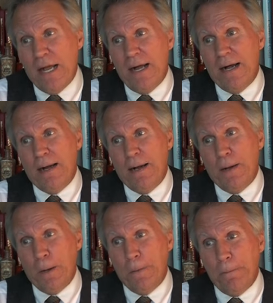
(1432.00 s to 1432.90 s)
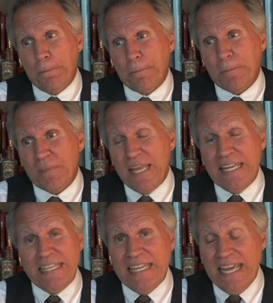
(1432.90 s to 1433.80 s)
Um, and
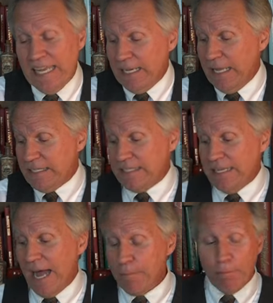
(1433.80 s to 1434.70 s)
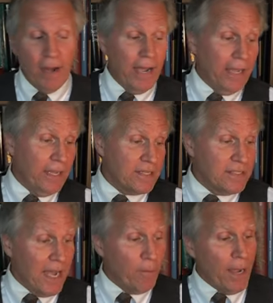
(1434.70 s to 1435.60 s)
again, it's not my it's
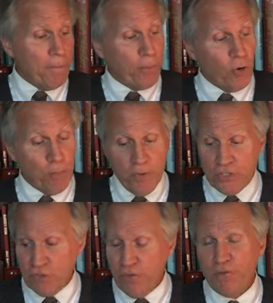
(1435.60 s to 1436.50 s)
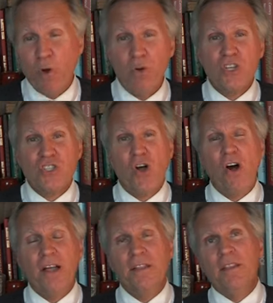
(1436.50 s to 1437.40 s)
not my purpose to focus
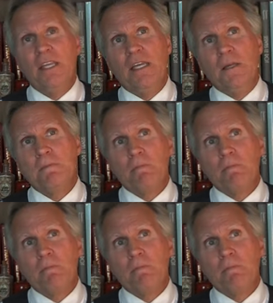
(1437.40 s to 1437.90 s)
on the